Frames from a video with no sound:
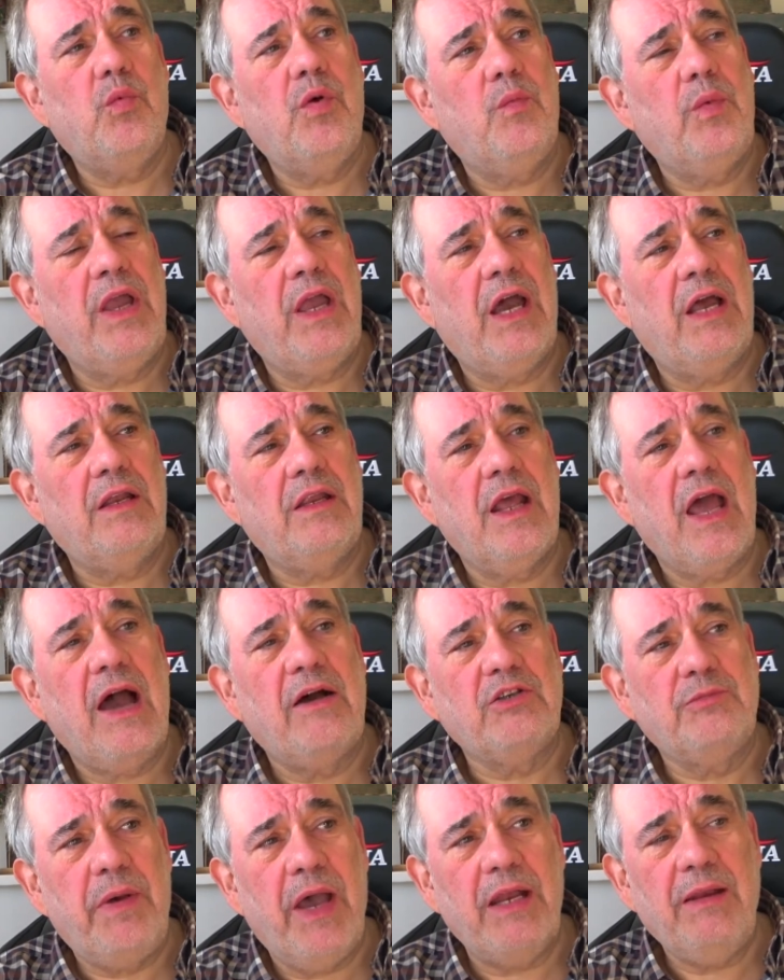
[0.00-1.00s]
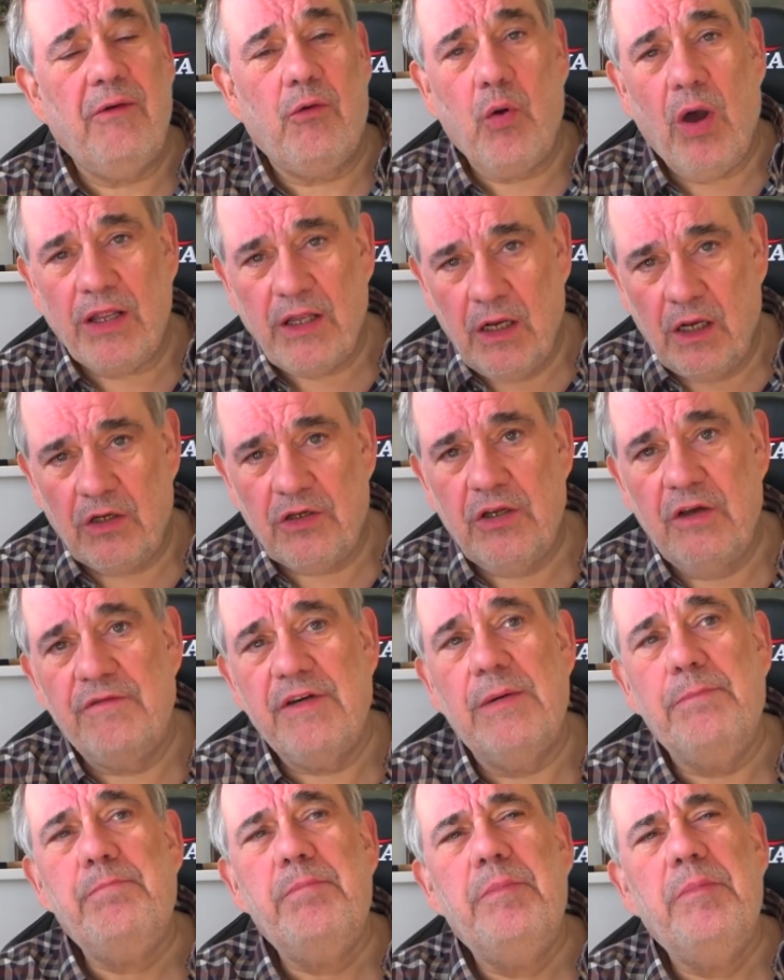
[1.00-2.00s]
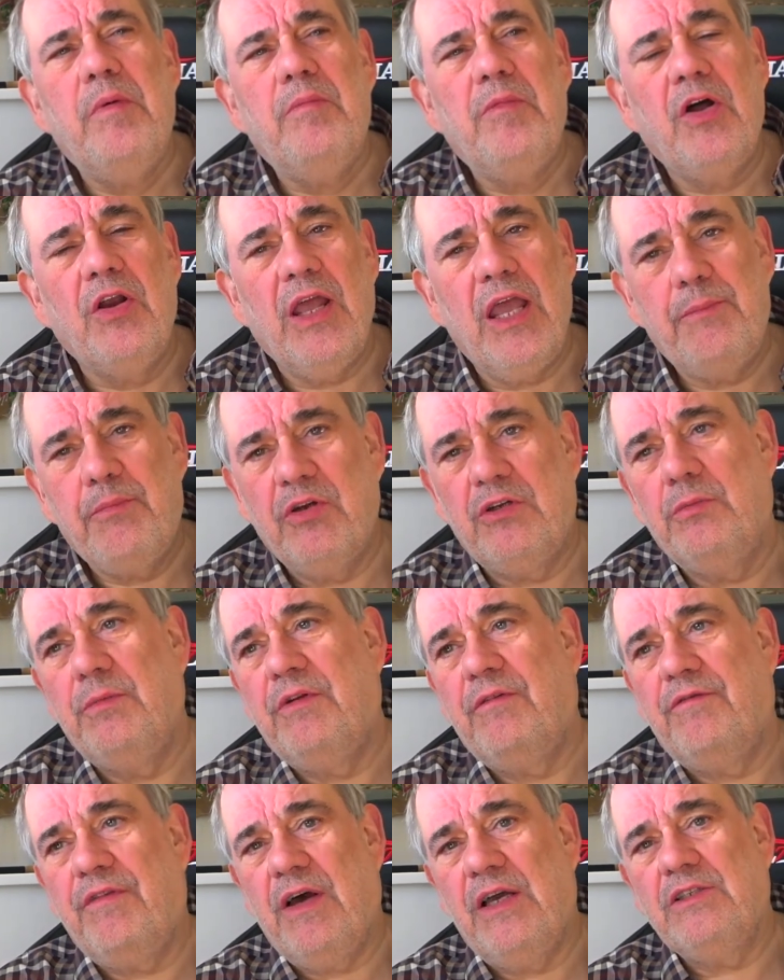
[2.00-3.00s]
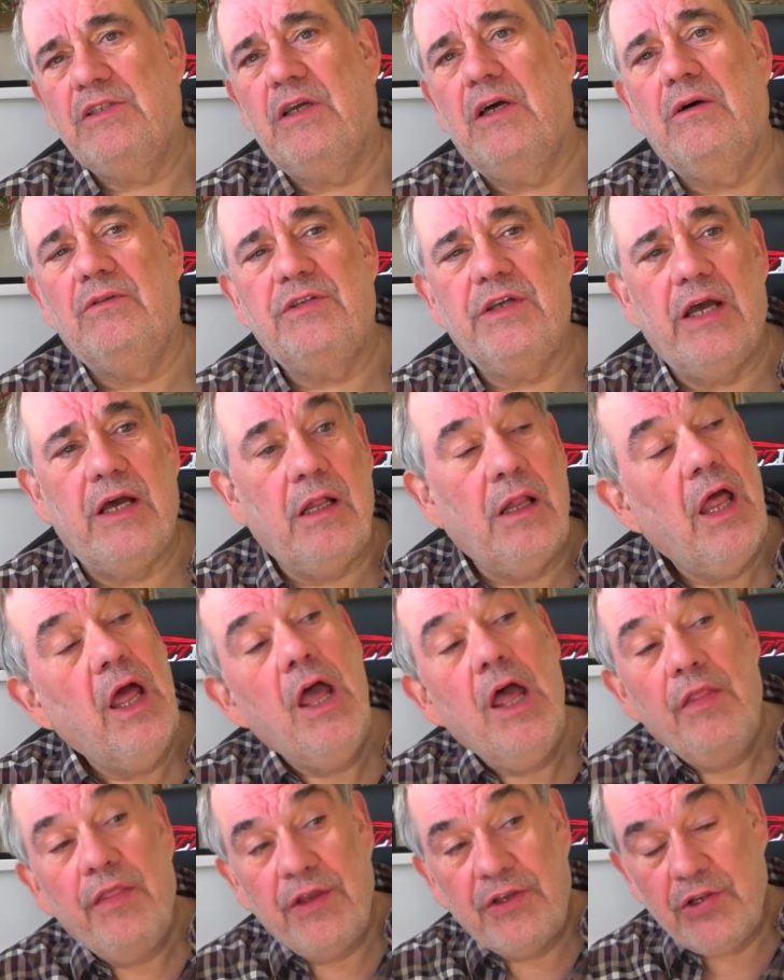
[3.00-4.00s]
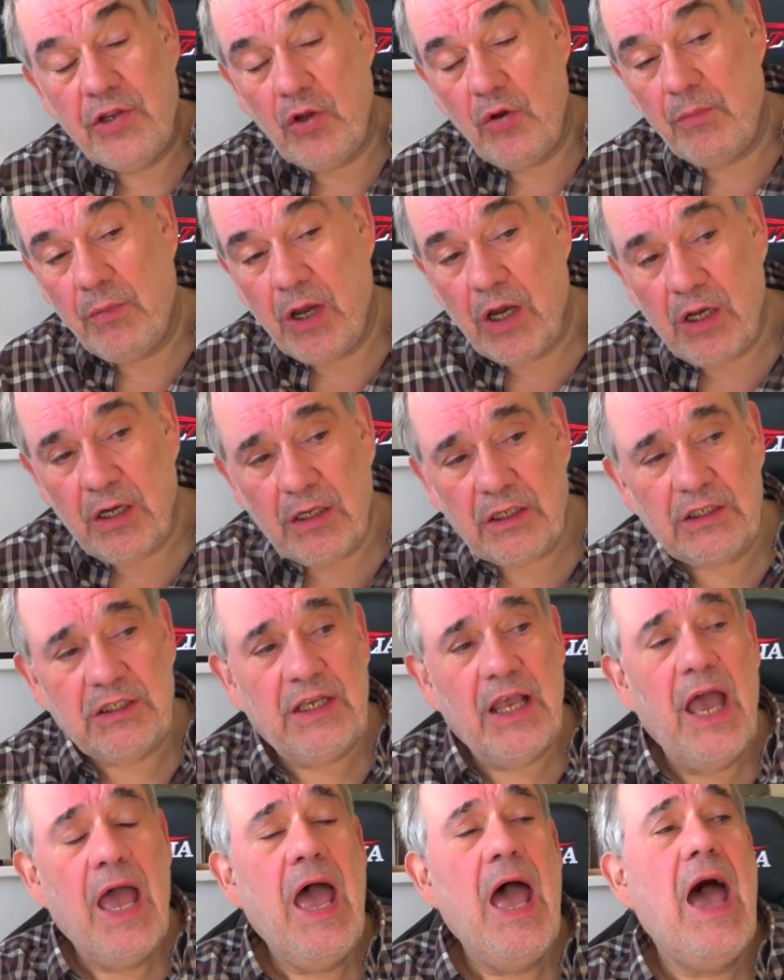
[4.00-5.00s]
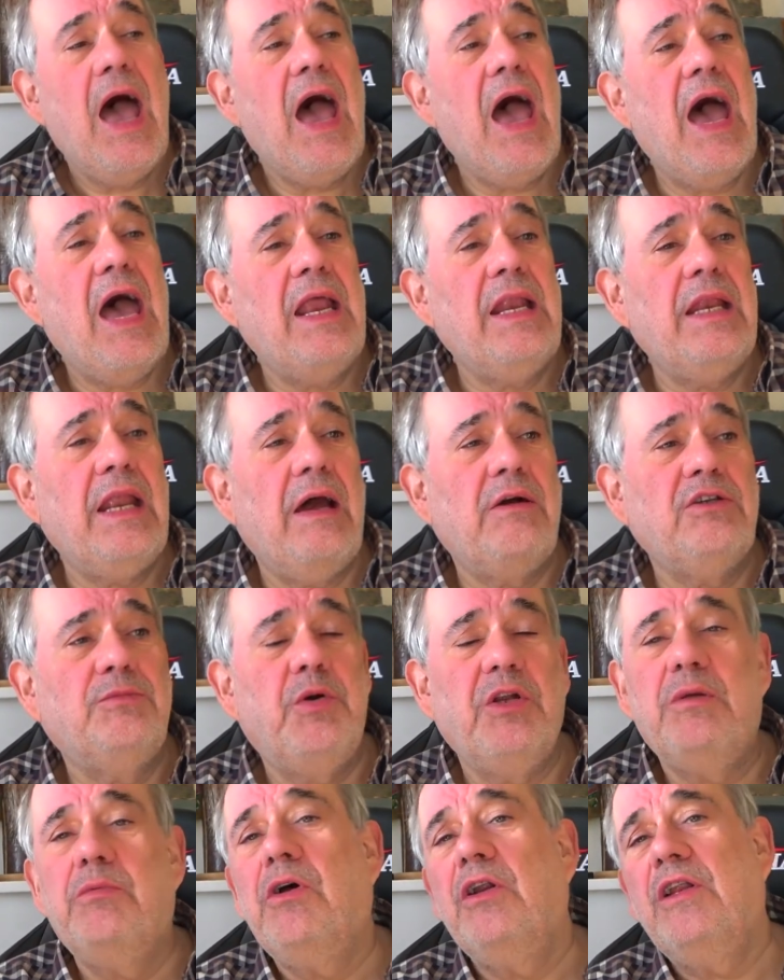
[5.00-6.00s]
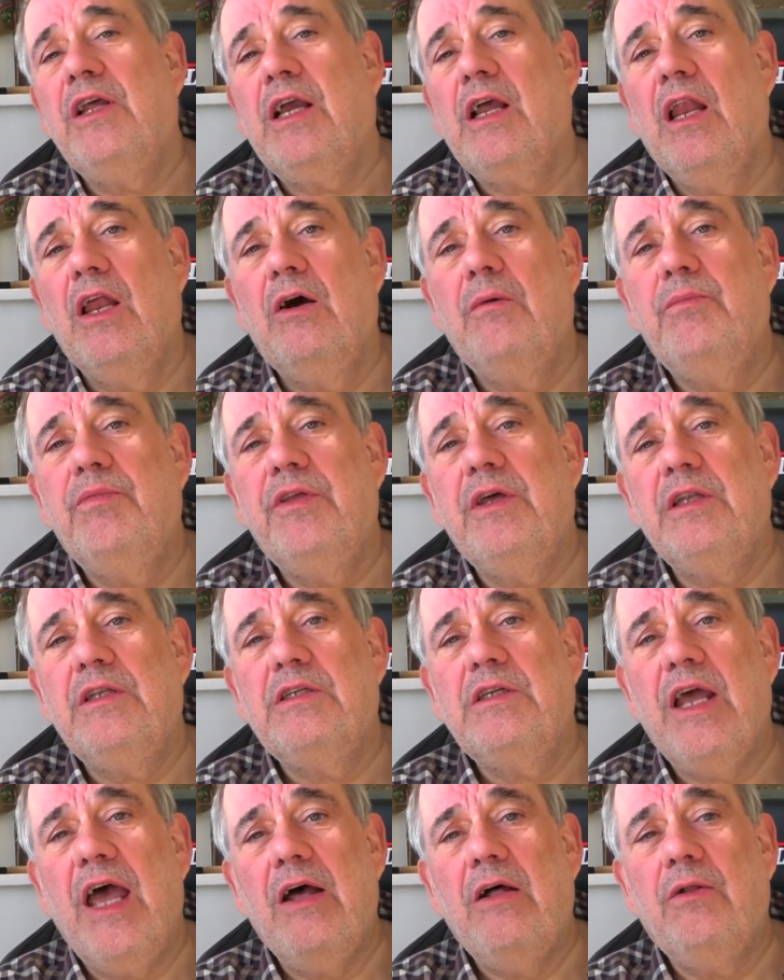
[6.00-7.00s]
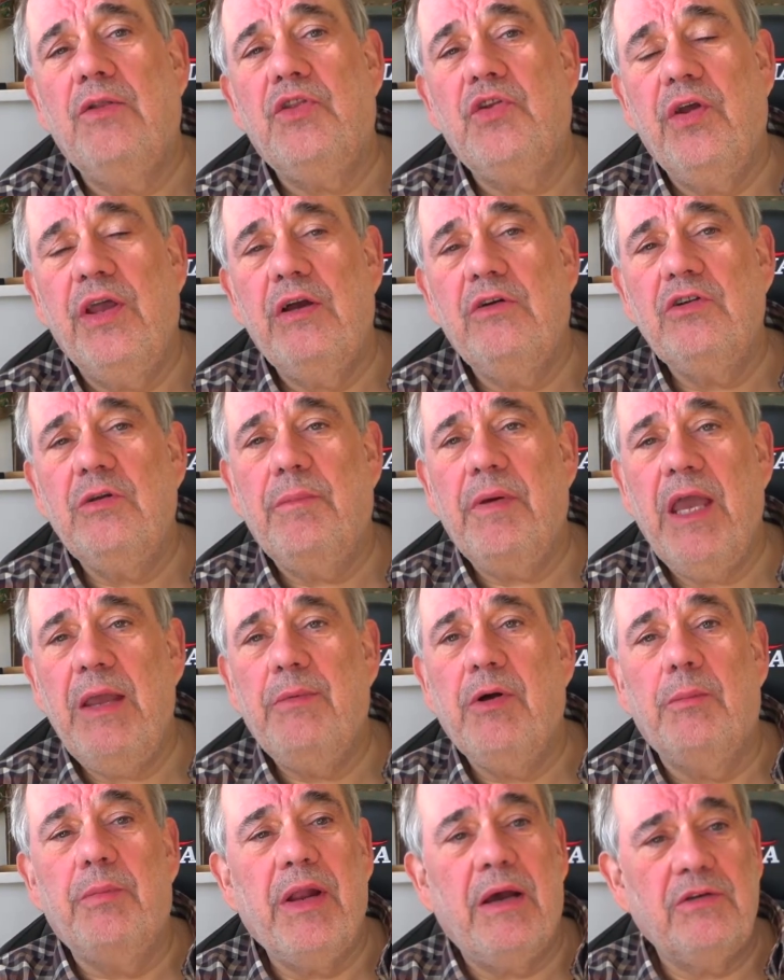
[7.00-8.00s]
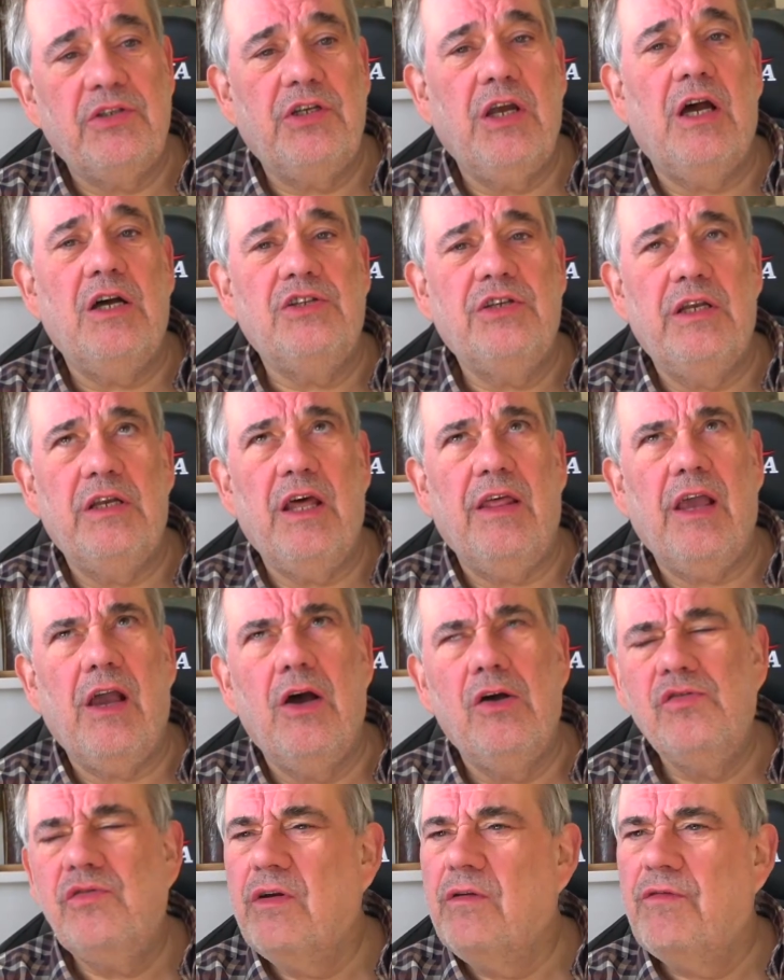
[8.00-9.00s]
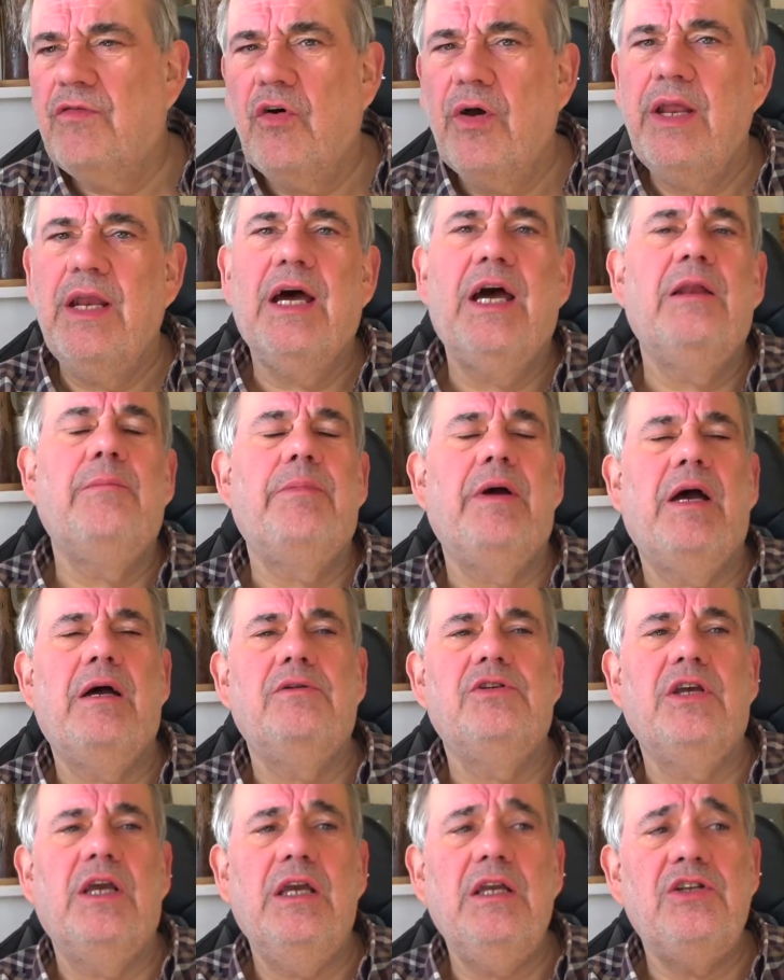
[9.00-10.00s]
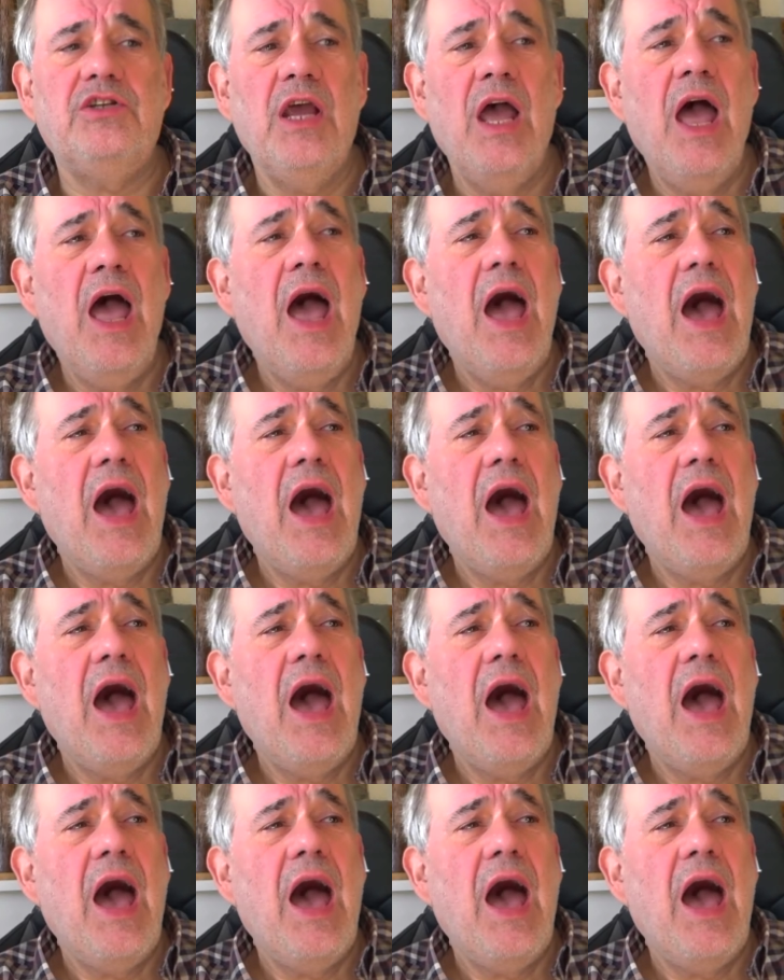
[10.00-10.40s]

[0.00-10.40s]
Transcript: We had I was paying him quite a lot of uh, money, putting him in a five star hotel, the two Mercs and I was putting one in a club that held 300 people, but I was charging, I think, £149 each.